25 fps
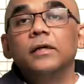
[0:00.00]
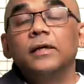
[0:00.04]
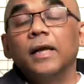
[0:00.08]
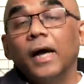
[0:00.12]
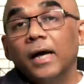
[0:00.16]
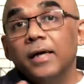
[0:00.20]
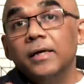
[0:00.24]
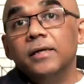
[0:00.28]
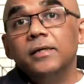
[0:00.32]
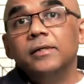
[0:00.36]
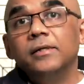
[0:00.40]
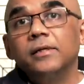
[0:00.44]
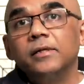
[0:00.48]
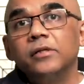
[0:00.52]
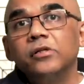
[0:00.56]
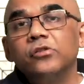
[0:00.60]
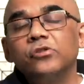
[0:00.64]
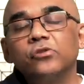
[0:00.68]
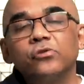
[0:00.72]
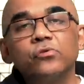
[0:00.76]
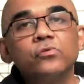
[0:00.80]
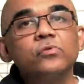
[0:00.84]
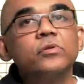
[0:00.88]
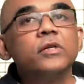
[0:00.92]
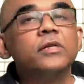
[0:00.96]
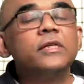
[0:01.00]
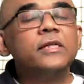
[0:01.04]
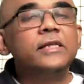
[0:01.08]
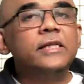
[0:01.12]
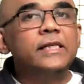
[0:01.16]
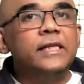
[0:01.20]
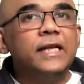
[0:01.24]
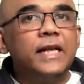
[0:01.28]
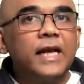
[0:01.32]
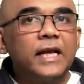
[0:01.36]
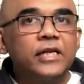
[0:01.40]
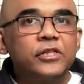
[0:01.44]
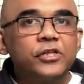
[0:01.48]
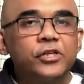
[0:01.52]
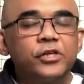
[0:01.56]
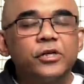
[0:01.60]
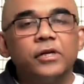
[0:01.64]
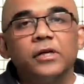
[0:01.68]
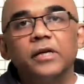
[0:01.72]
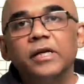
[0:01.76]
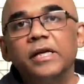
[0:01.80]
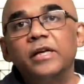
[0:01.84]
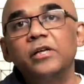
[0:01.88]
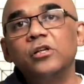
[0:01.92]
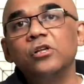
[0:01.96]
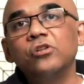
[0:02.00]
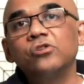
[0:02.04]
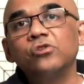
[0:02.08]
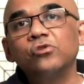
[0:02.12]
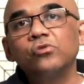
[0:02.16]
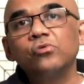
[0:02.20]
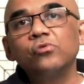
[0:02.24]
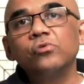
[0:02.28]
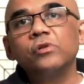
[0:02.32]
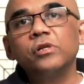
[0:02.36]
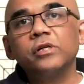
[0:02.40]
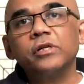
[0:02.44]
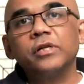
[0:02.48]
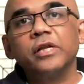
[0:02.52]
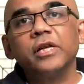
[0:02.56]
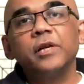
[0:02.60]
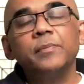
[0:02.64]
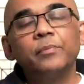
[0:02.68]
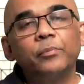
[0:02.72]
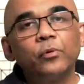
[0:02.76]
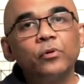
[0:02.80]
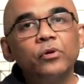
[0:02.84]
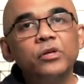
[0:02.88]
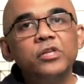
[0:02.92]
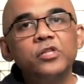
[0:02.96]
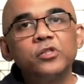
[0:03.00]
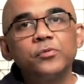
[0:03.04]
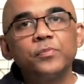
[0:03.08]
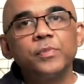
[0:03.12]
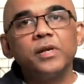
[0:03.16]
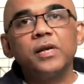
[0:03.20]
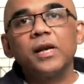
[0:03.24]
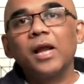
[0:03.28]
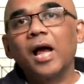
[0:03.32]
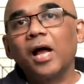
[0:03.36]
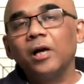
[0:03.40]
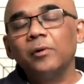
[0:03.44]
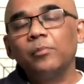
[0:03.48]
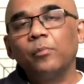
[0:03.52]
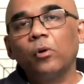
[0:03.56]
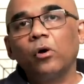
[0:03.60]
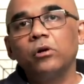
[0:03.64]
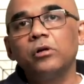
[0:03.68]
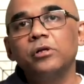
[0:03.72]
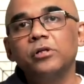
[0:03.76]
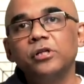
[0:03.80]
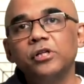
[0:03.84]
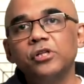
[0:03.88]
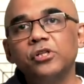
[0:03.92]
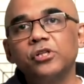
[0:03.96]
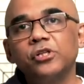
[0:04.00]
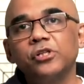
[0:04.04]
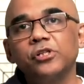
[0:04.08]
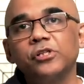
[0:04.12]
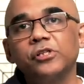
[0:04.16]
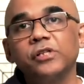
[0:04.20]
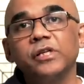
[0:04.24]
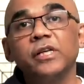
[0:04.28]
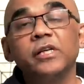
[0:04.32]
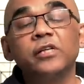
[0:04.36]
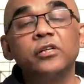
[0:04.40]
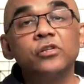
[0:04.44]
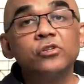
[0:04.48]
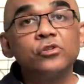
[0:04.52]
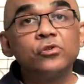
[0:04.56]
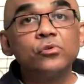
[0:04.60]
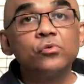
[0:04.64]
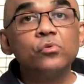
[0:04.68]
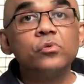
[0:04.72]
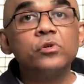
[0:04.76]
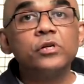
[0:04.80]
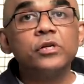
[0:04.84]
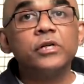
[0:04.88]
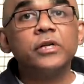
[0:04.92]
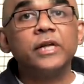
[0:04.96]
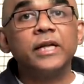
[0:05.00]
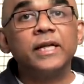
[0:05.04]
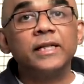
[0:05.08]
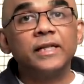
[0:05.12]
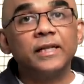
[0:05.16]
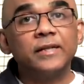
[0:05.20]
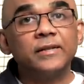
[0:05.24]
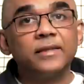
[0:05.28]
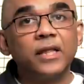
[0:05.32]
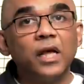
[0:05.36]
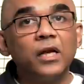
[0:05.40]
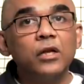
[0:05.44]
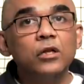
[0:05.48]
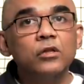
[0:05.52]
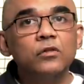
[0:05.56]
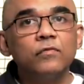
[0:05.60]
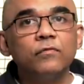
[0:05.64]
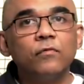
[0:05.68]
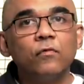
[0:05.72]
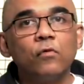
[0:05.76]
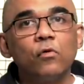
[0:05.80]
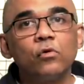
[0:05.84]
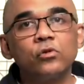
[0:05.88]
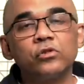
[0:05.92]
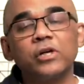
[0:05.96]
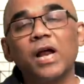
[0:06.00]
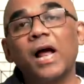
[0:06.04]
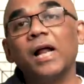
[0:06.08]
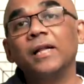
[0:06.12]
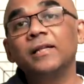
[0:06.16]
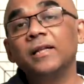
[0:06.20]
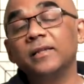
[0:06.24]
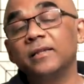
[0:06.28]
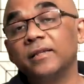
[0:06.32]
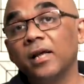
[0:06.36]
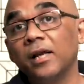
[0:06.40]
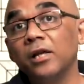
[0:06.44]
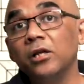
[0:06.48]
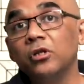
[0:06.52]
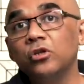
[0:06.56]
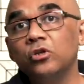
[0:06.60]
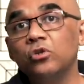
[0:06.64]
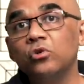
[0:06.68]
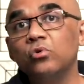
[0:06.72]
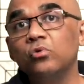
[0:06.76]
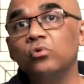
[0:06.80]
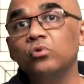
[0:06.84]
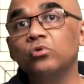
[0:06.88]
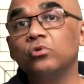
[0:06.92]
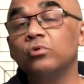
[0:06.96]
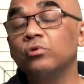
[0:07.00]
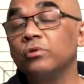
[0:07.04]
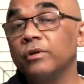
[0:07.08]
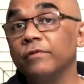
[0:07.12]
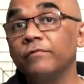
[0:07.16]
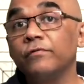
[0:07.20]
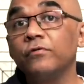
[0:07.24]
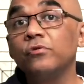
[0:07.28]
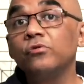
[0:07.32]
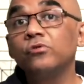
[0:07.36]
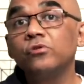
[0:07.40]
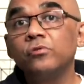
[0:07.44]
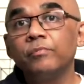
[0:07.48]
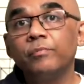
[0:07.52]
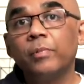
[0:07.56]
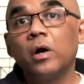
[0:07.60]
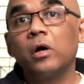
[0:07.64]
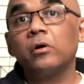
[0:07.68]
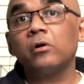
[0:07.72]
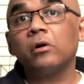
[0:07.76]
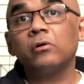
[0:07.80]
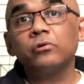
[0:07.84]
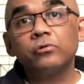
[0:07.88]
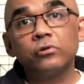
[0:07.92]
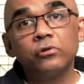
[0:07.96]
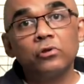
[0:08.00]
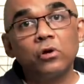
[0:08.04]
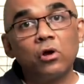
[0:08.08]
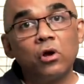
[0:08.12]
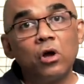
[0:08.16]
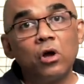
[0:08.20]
Nayattu is rooted in the election. It is rooted in policemen and politicians. It is rooted in the Dalit vote and the Dalit youth who refuse to bow down to the